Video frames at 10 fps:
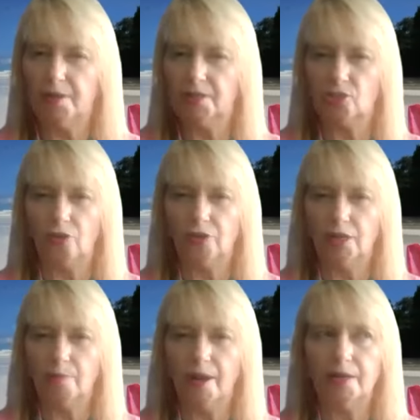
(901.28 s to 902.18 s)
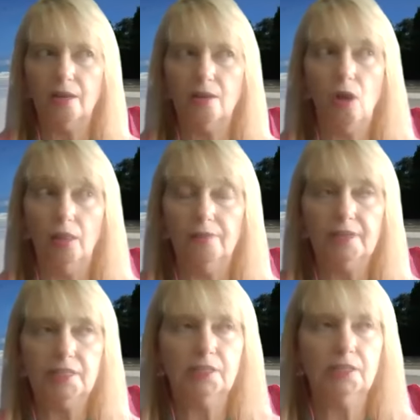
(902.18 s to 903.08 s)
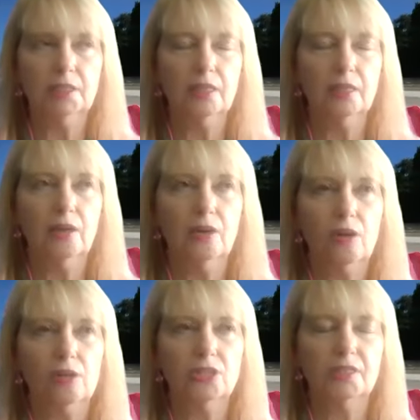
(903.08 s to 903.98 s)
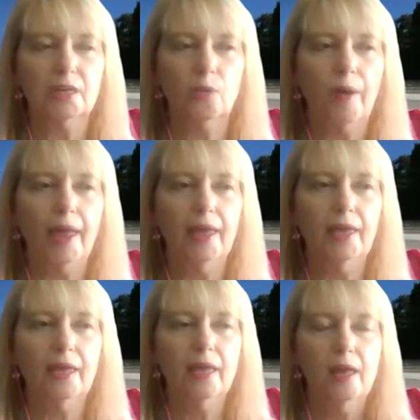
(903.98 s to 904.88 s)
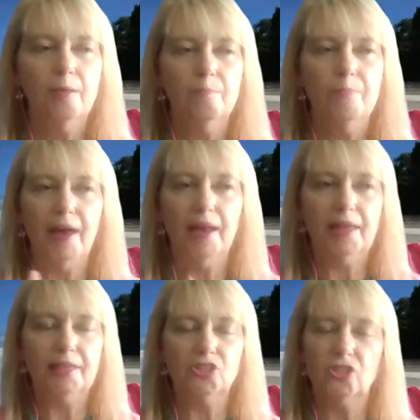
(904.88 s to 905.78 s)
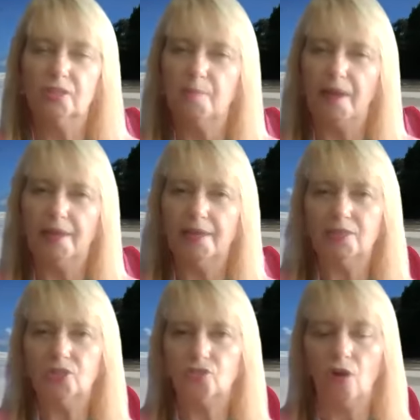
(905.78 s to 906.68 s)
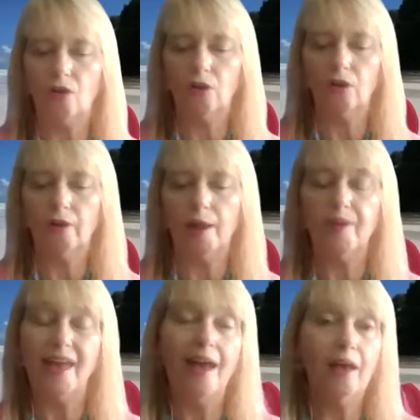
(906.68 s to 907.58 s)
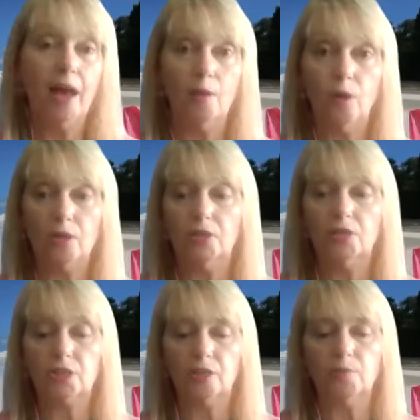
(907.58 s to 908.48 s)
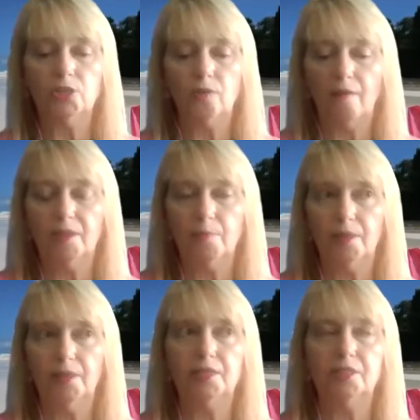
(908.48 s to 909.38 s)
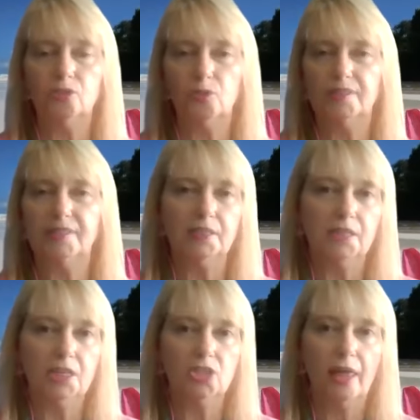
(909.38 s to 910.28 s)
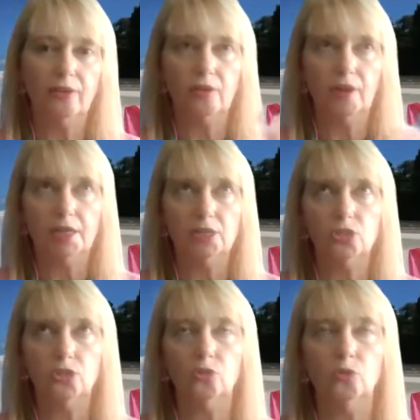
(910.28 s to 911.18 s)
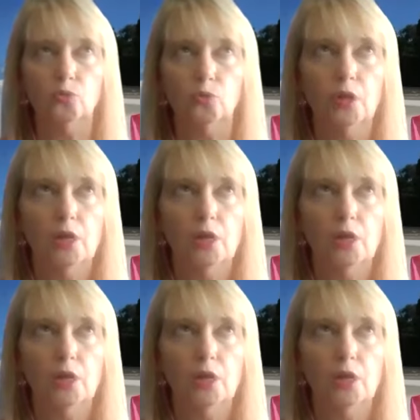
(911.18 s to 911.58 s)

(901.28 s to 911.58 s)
bit of scrutiny right now, all of us that are conscious and awake, but it's just making us stronger. And we have, I want you to show that we do have the abilities to assist each other and to